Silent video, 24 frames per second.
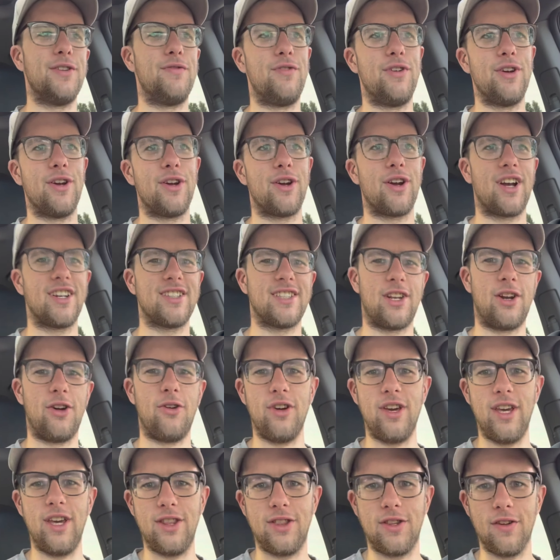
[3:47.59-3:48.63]
figure, because I
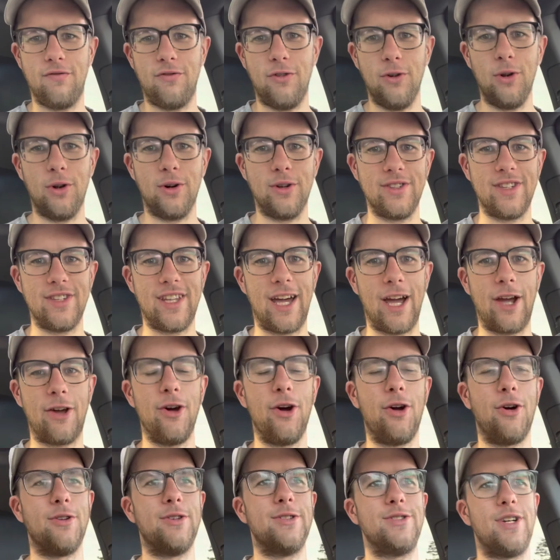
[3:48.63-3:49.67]
don't eat the food I
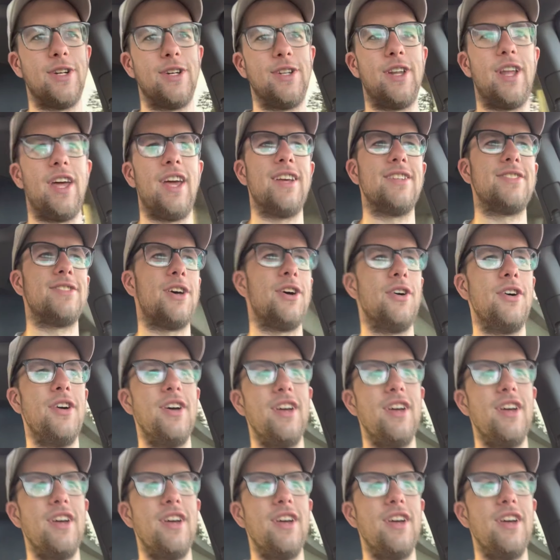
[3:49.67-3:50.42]
cook on Sunday, so